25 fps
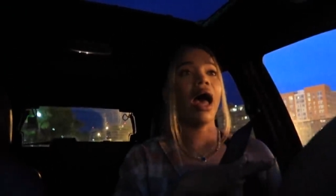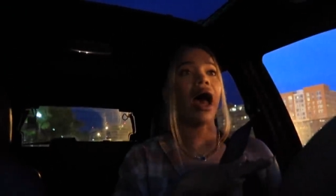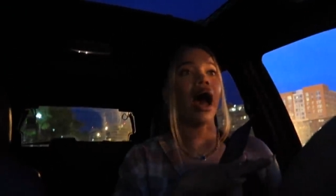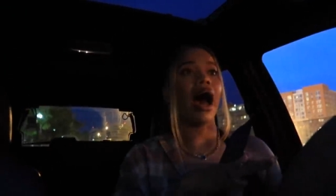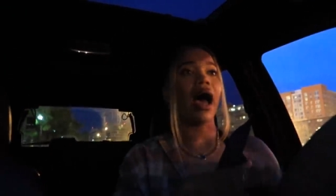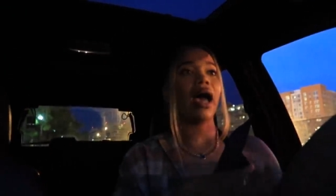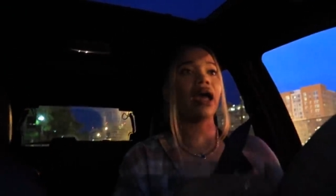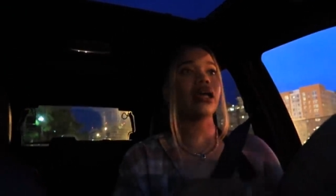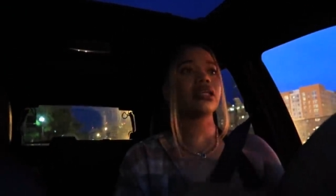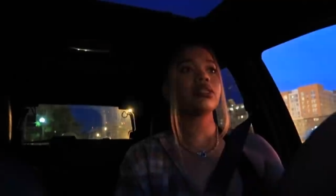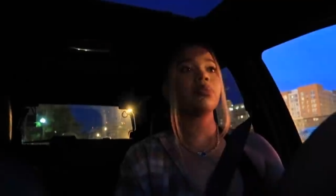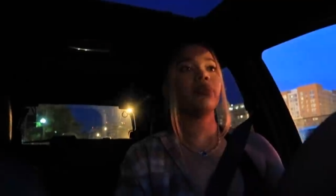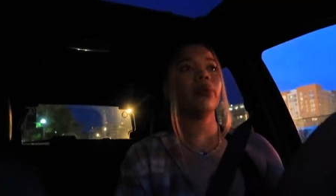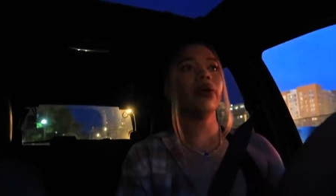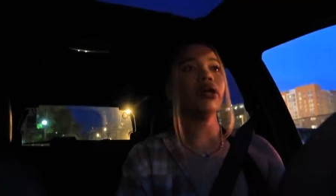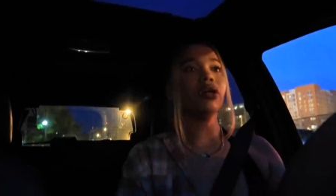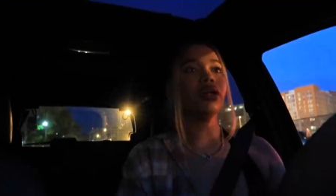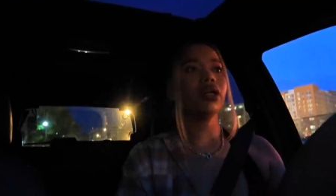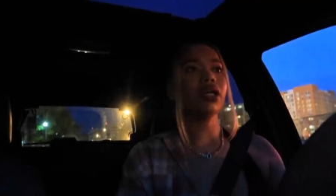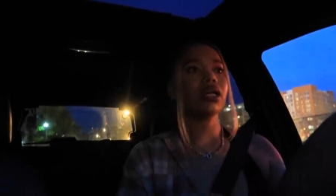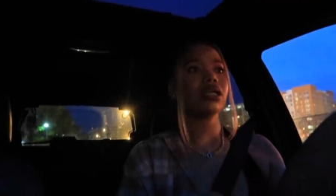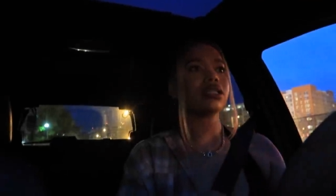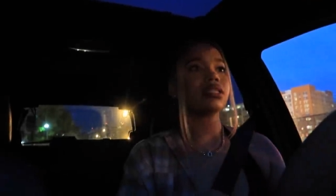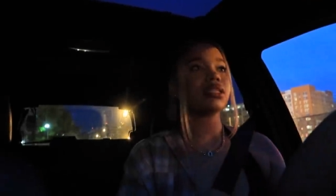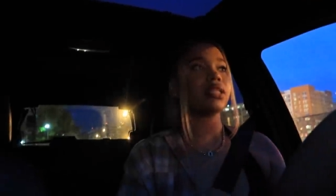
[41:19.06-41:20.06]
I
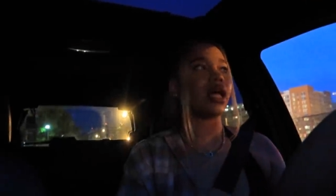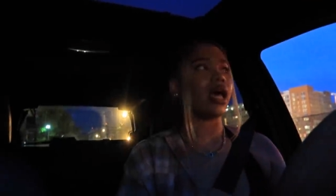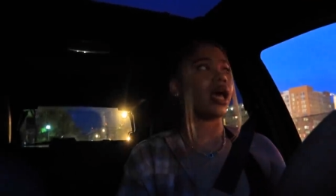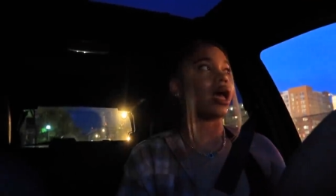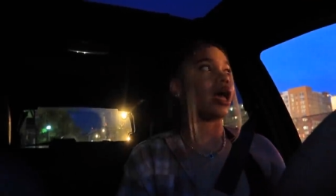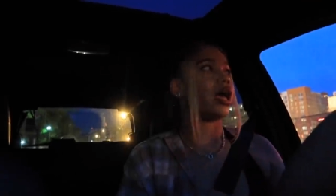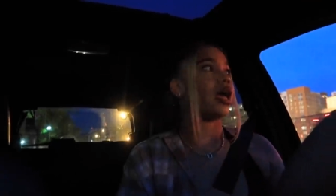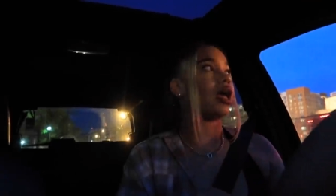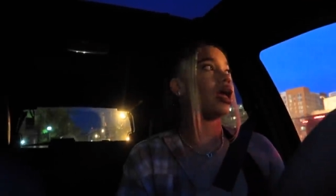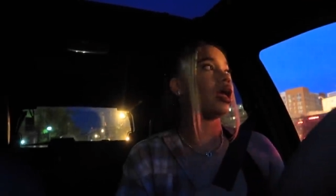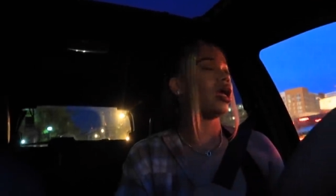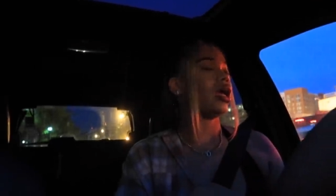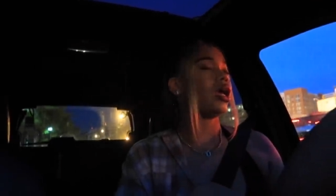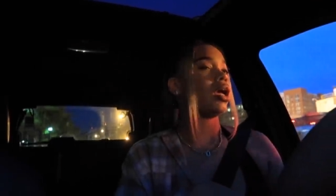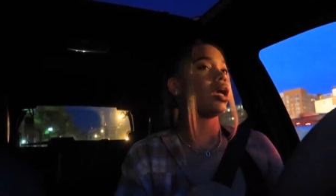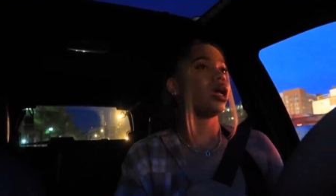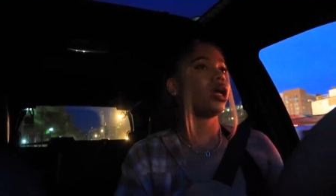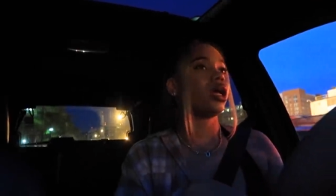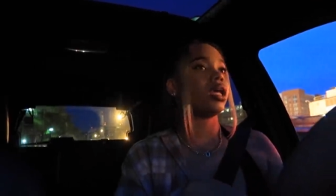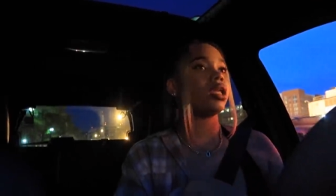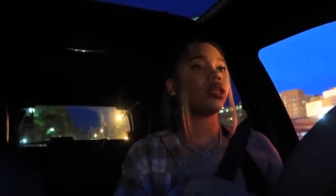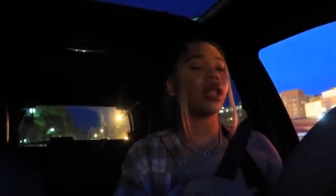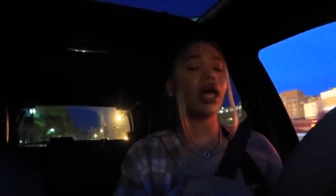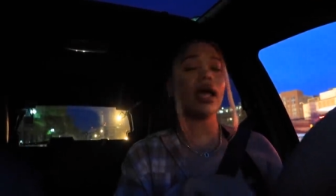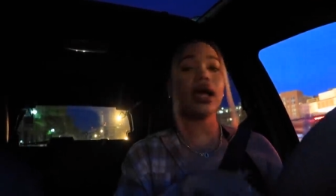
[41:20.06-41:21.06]
experienced that.
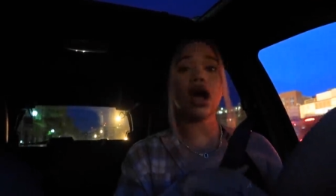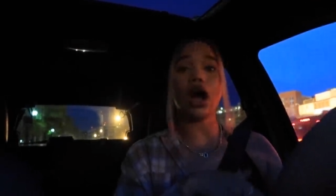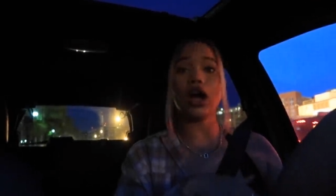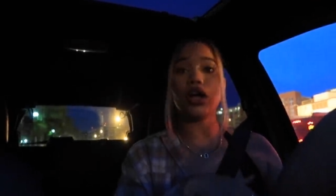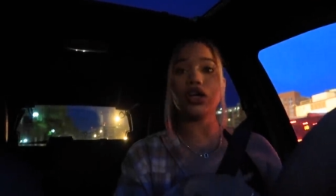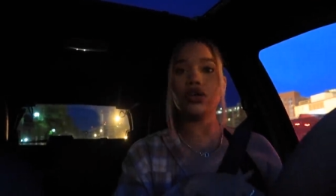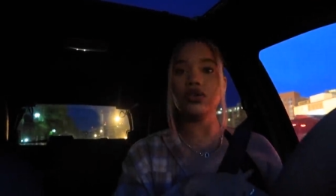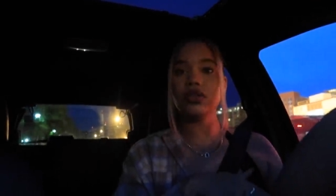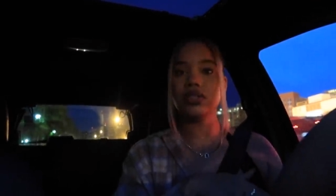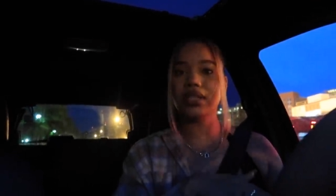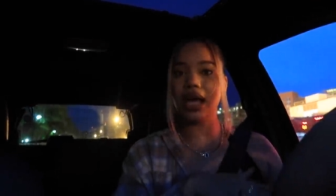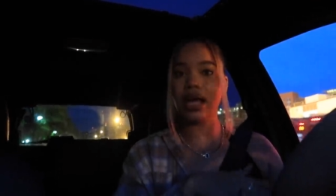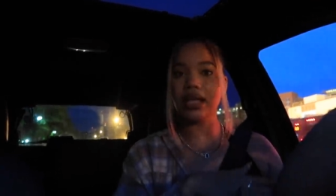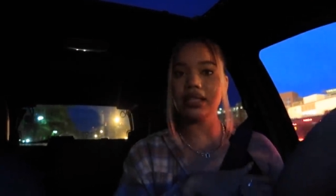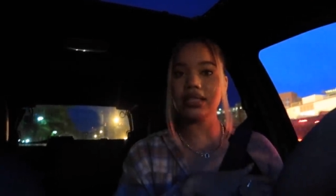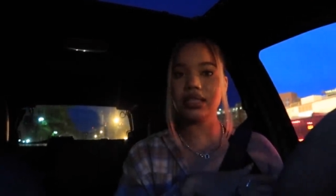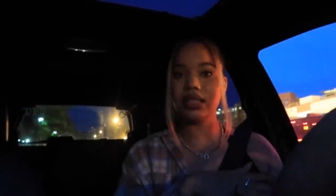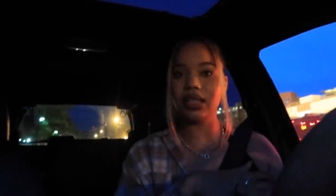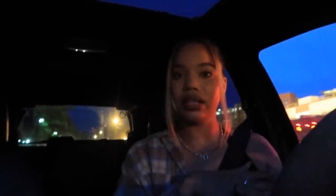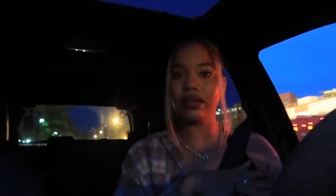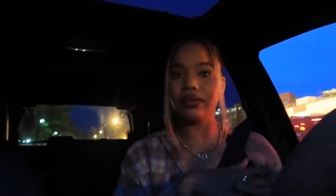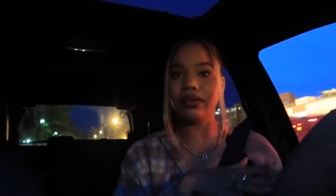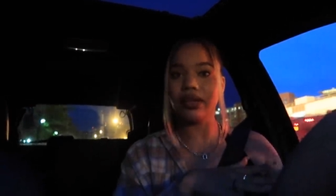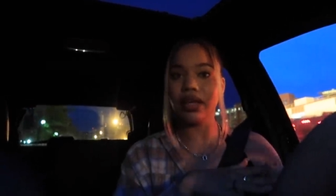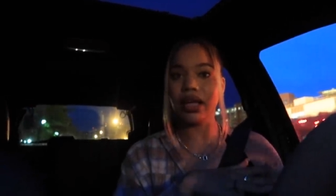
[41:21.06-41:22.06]
Like, are you dead
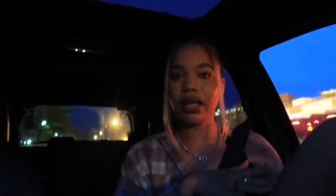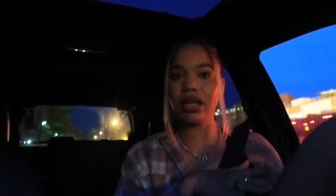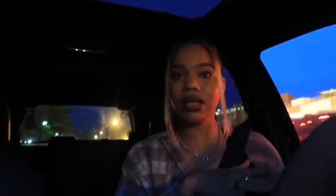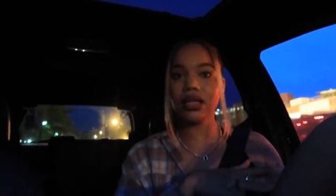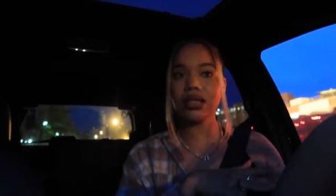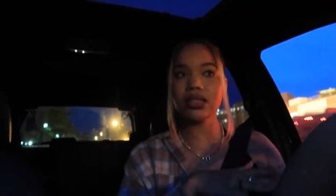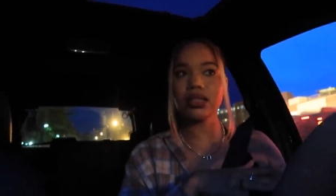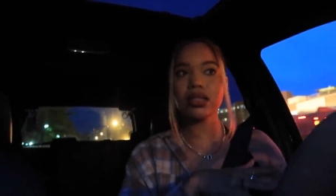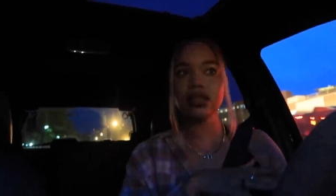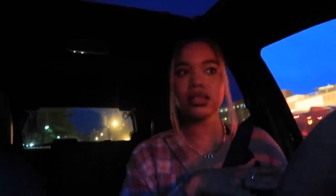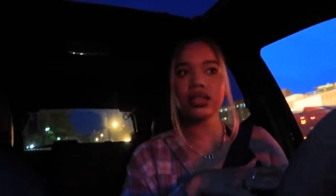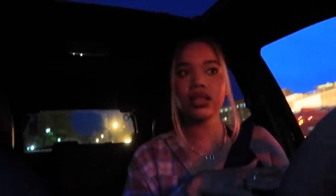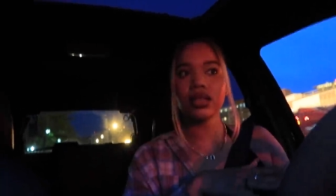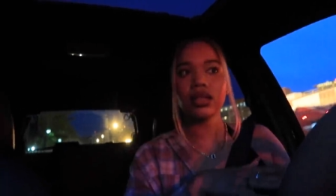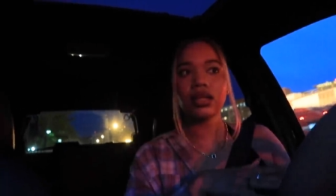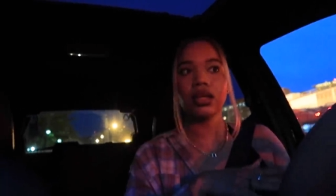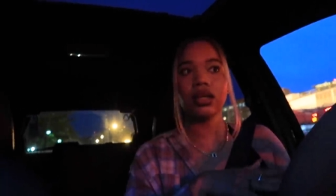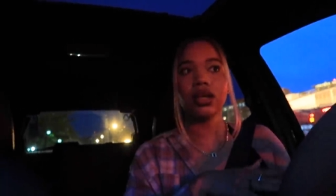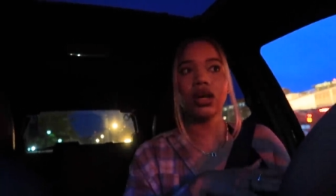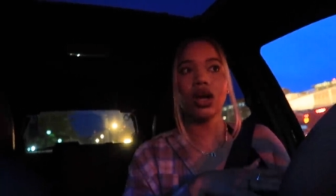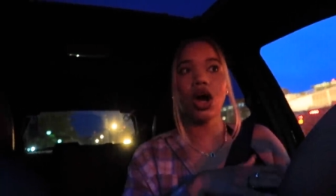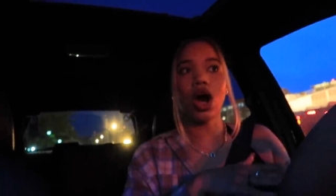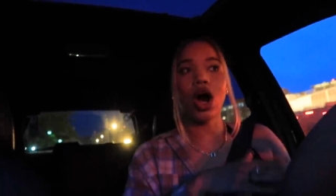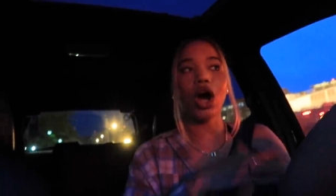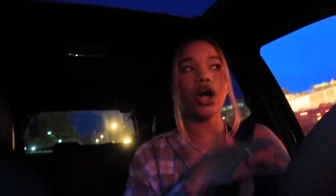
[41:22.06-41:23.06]
serious?
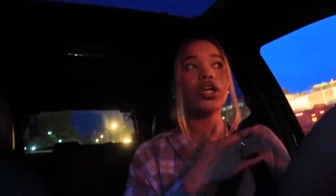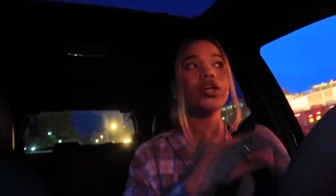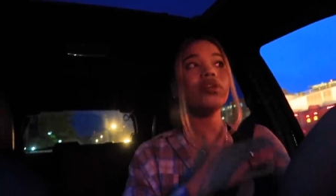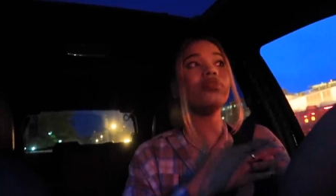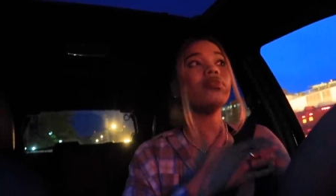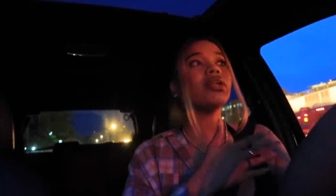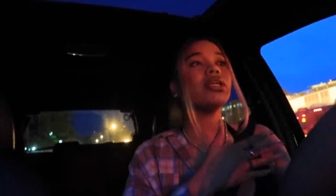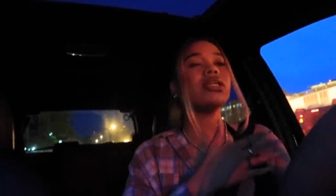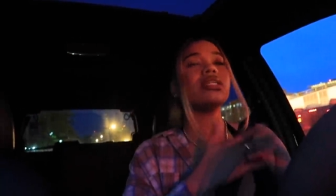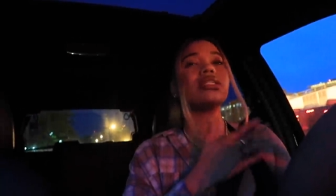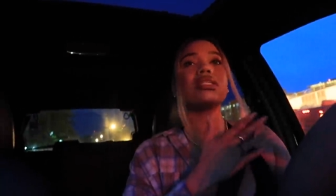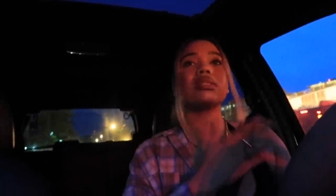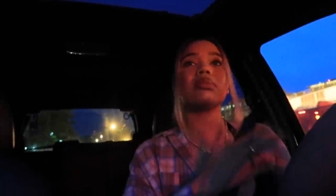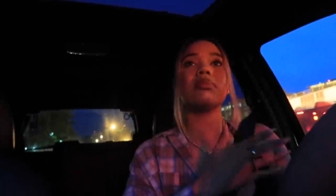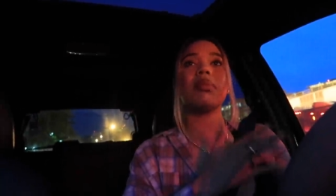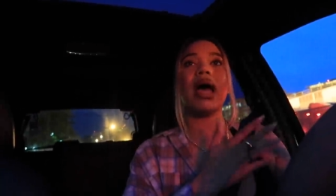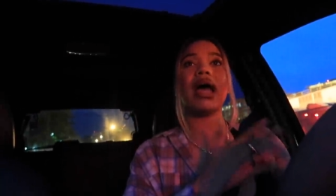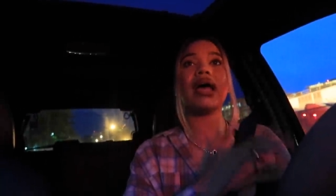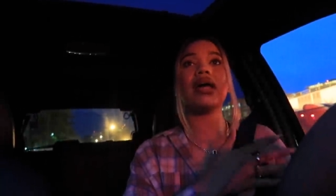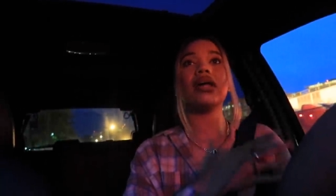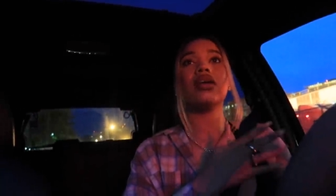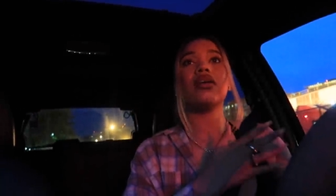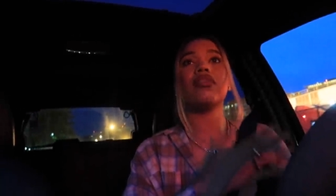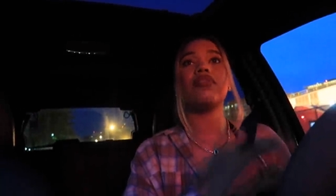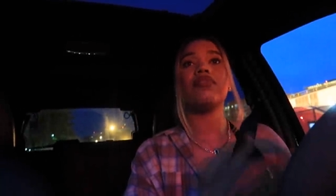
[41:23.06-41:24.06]
Are you really
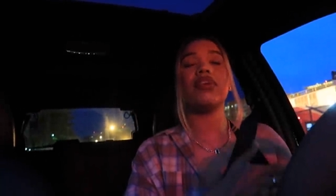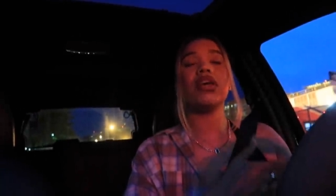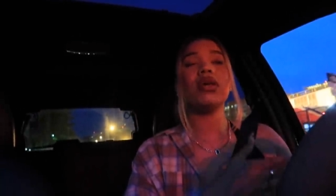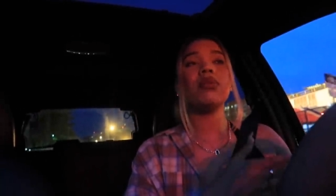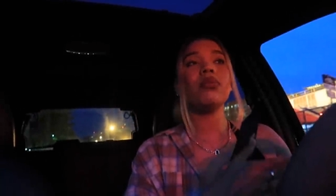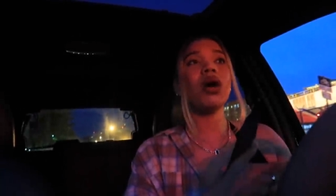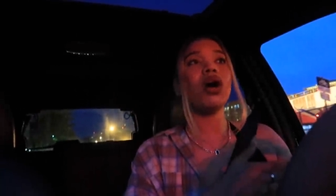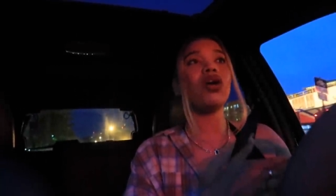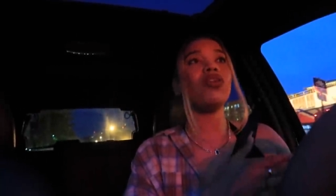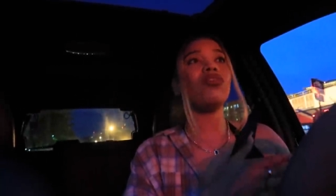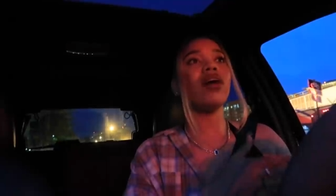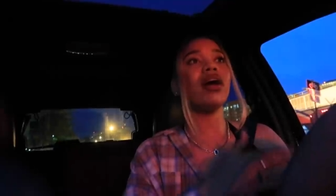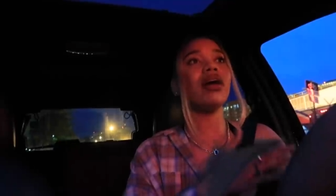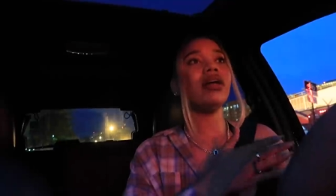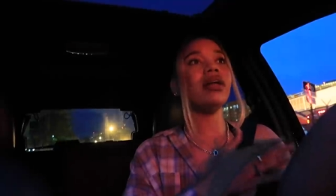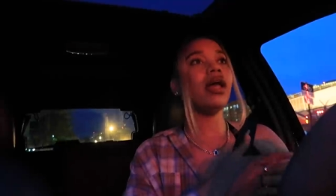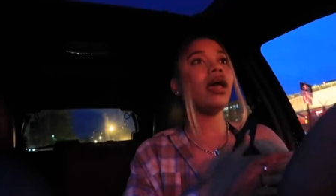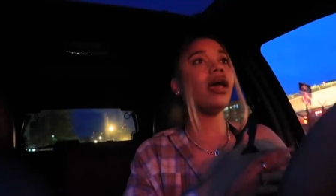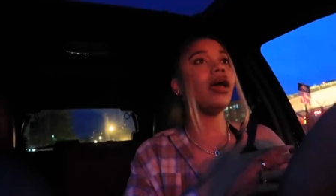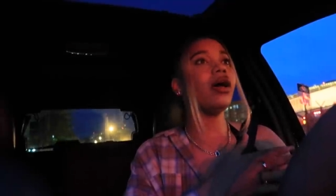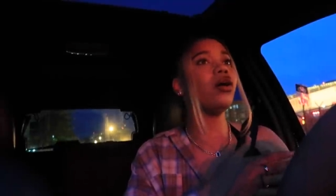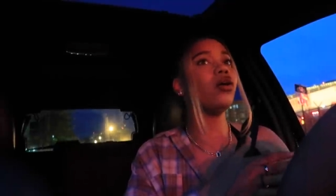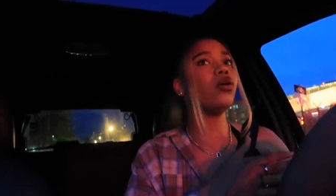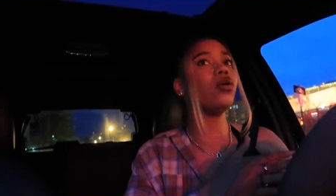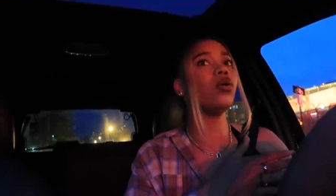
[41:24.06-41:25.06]
smacking a female right
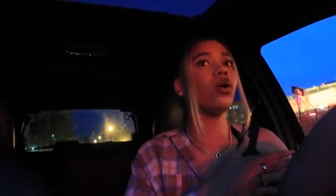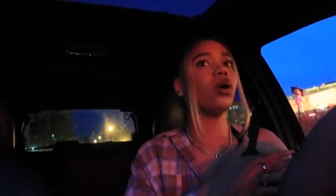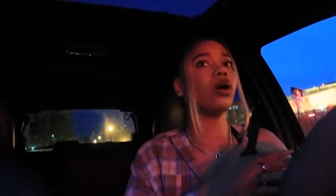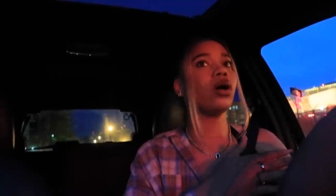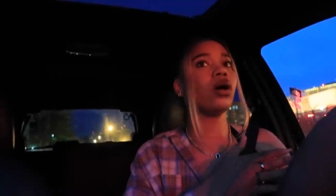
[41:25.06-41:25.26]
now?